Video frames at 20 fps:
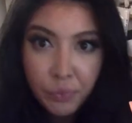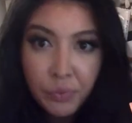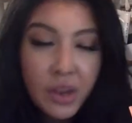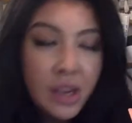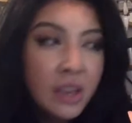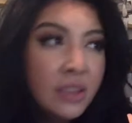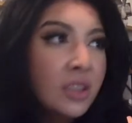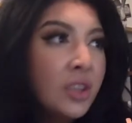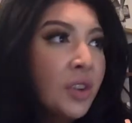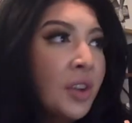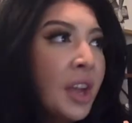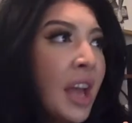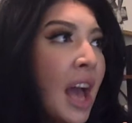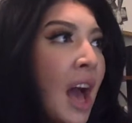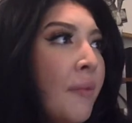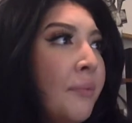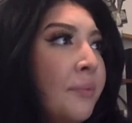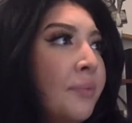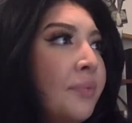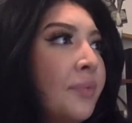So
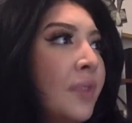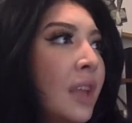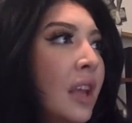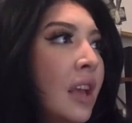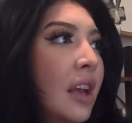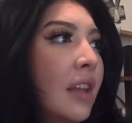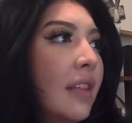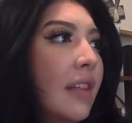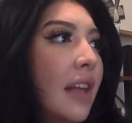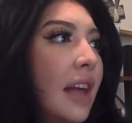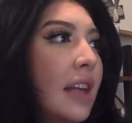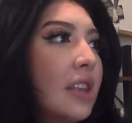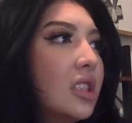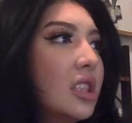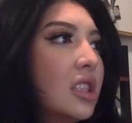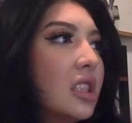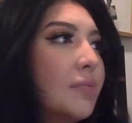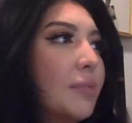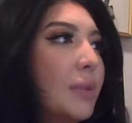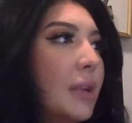yeah, that's
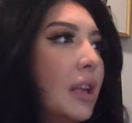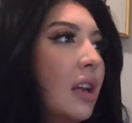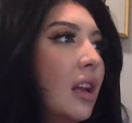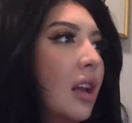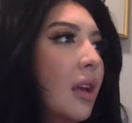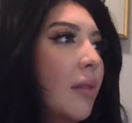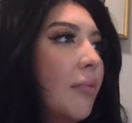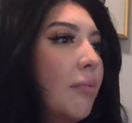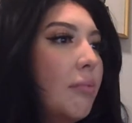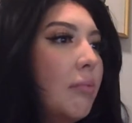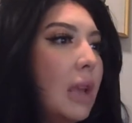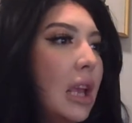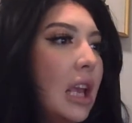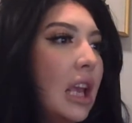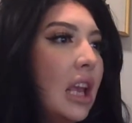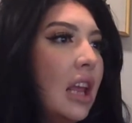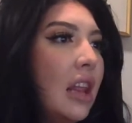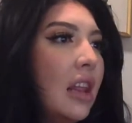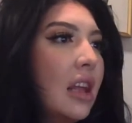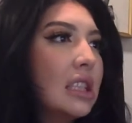just been
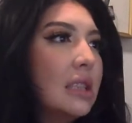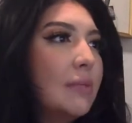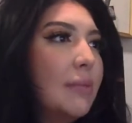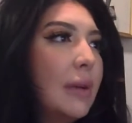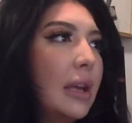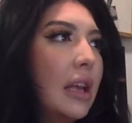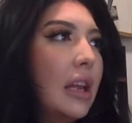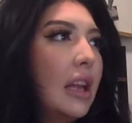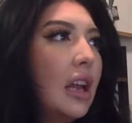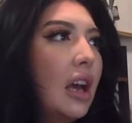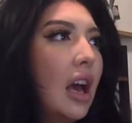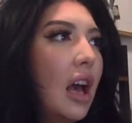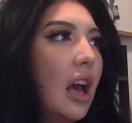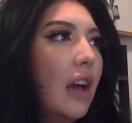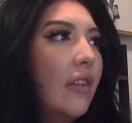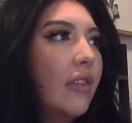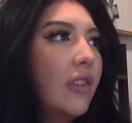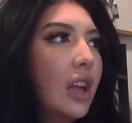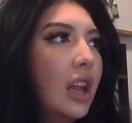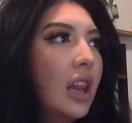me. That's been
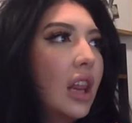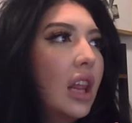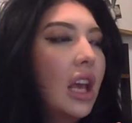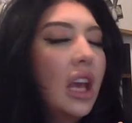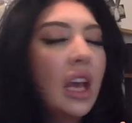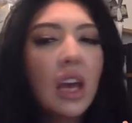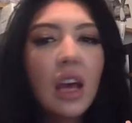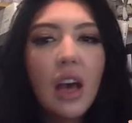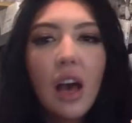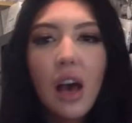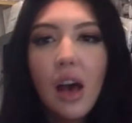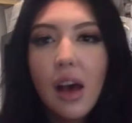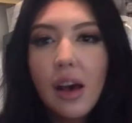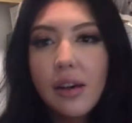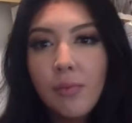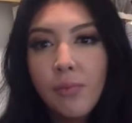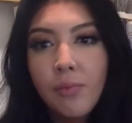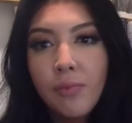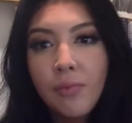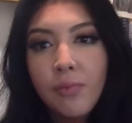everything.
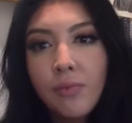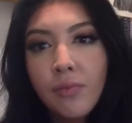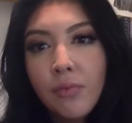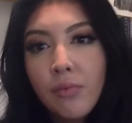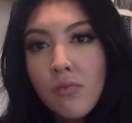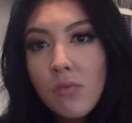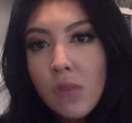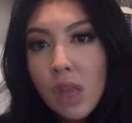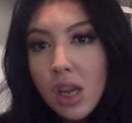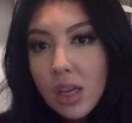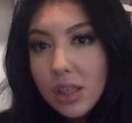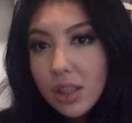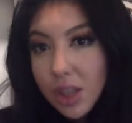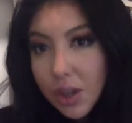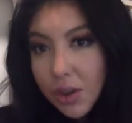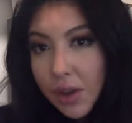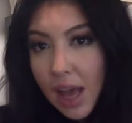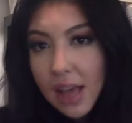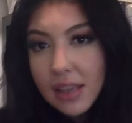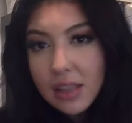So
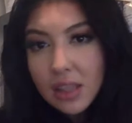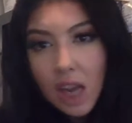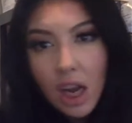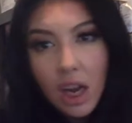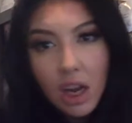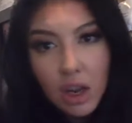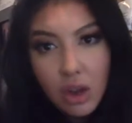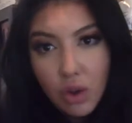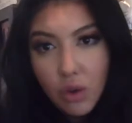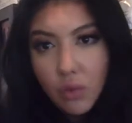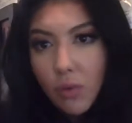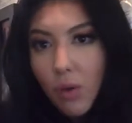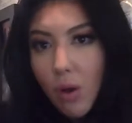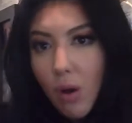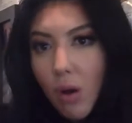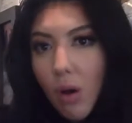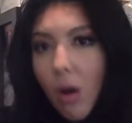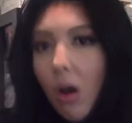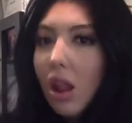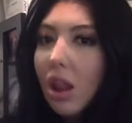yeah, started a new
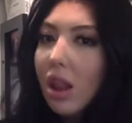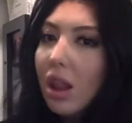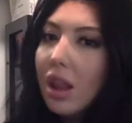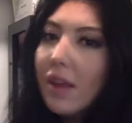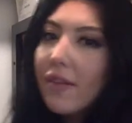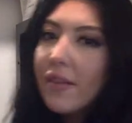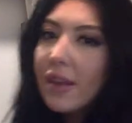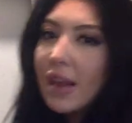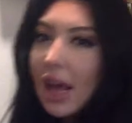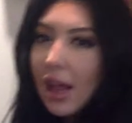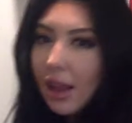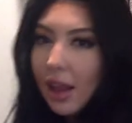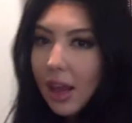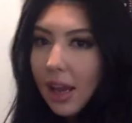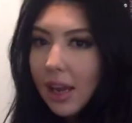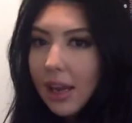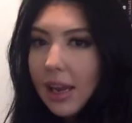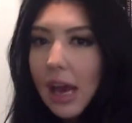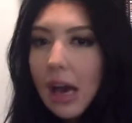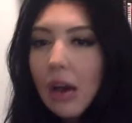role. Live in
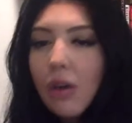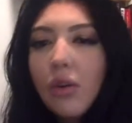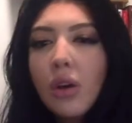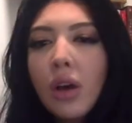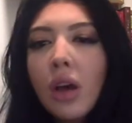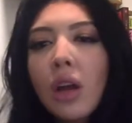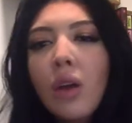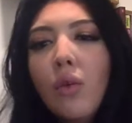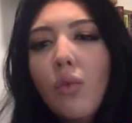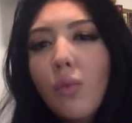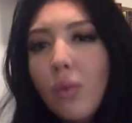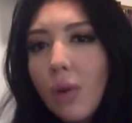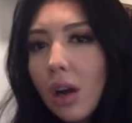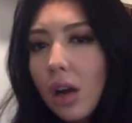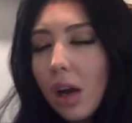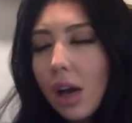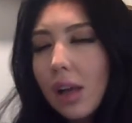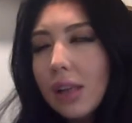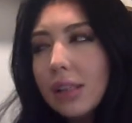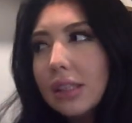LA now. I'm gonna
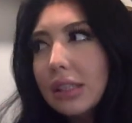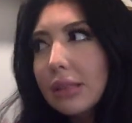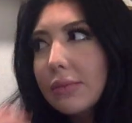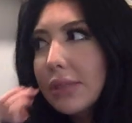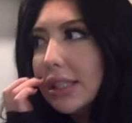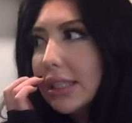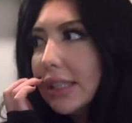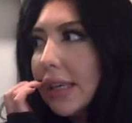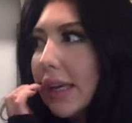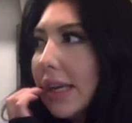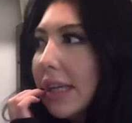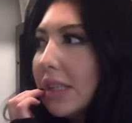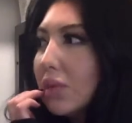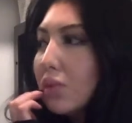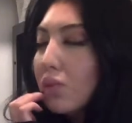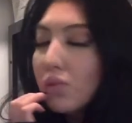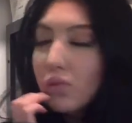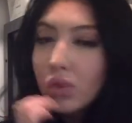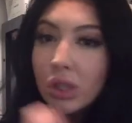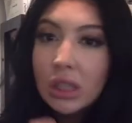work on some skits.
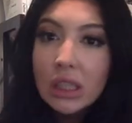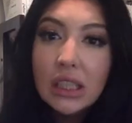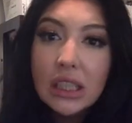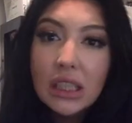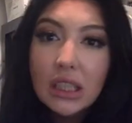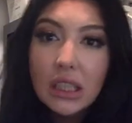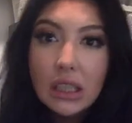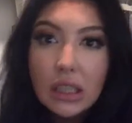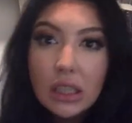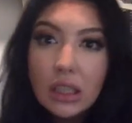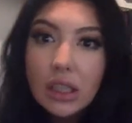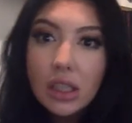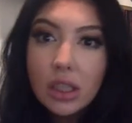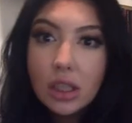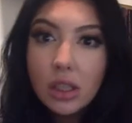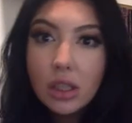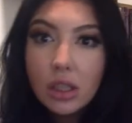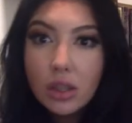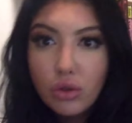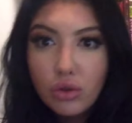Really need
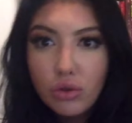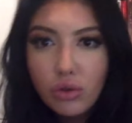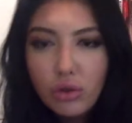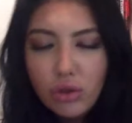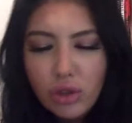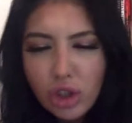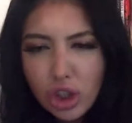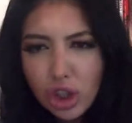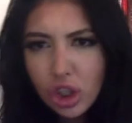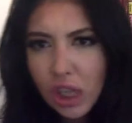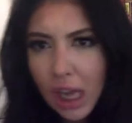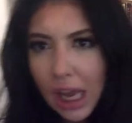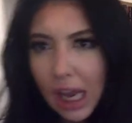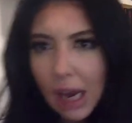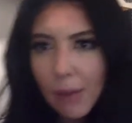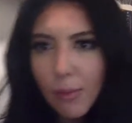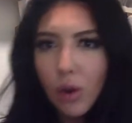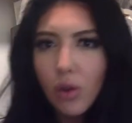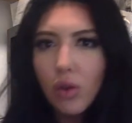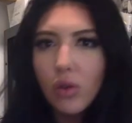to just
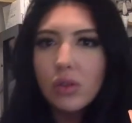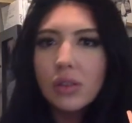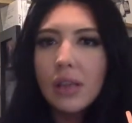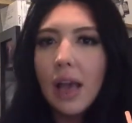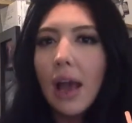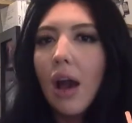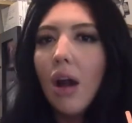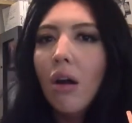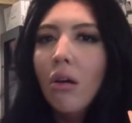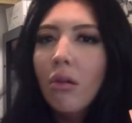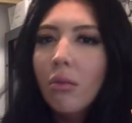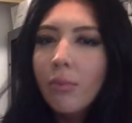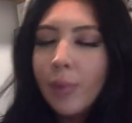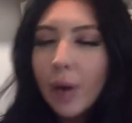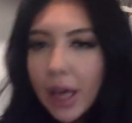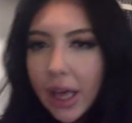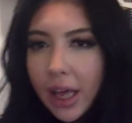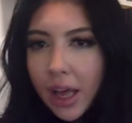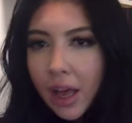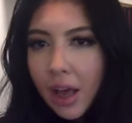hammer those out,
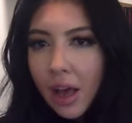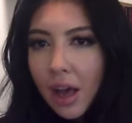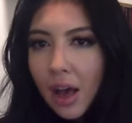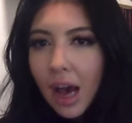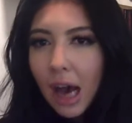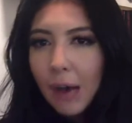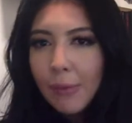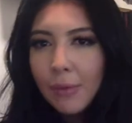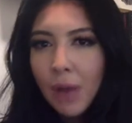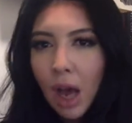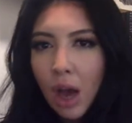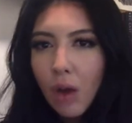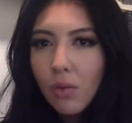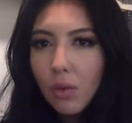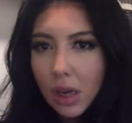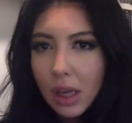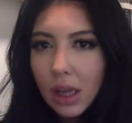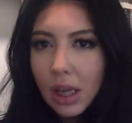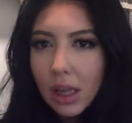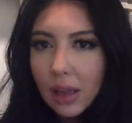but I'm not
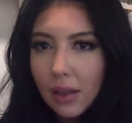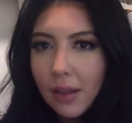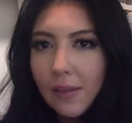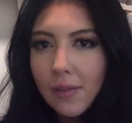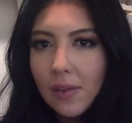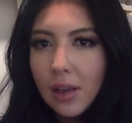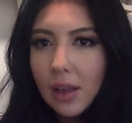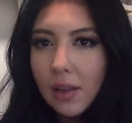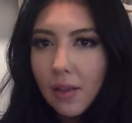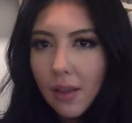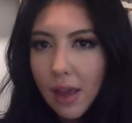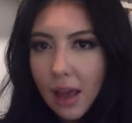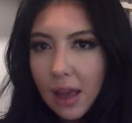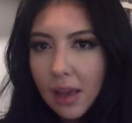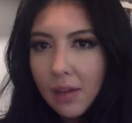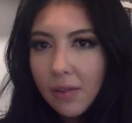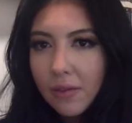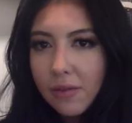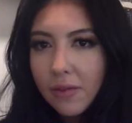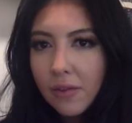really living
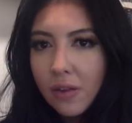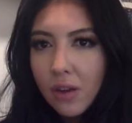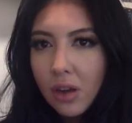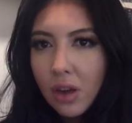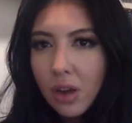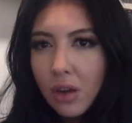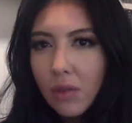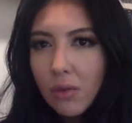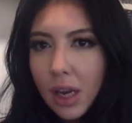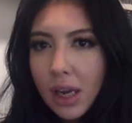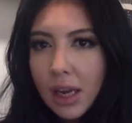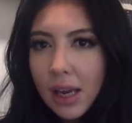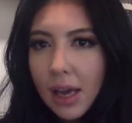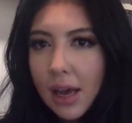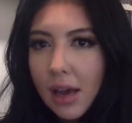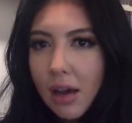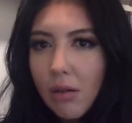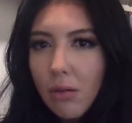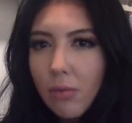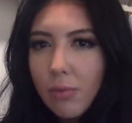life right
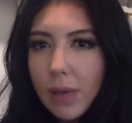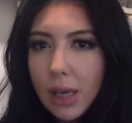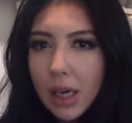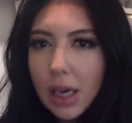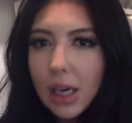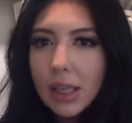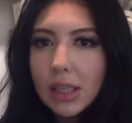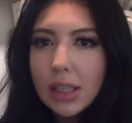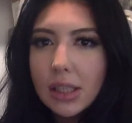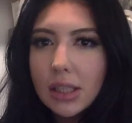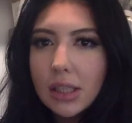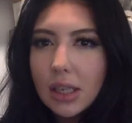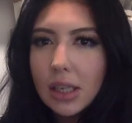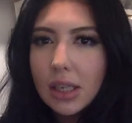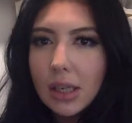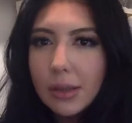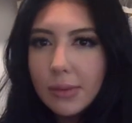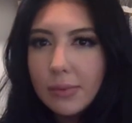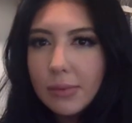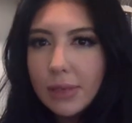now because
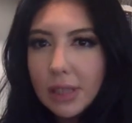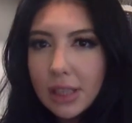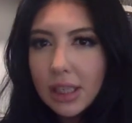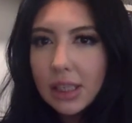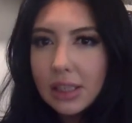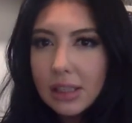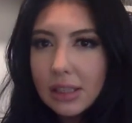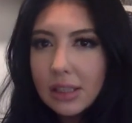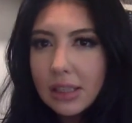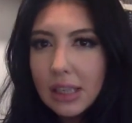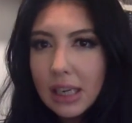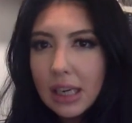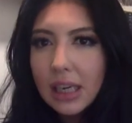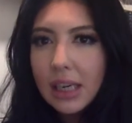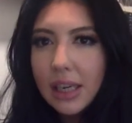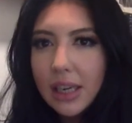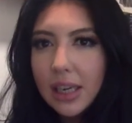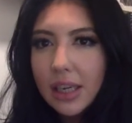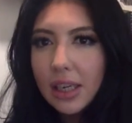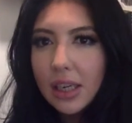I'm stuck
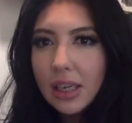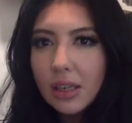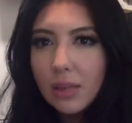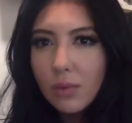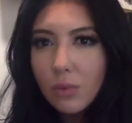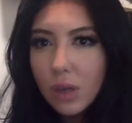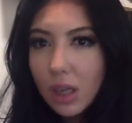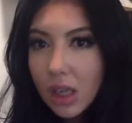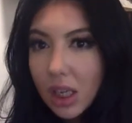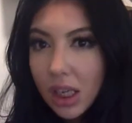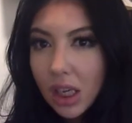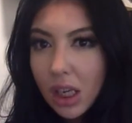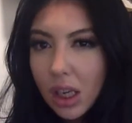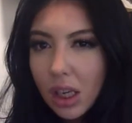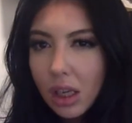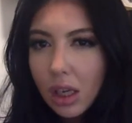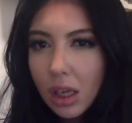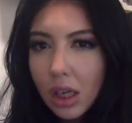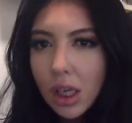inside working.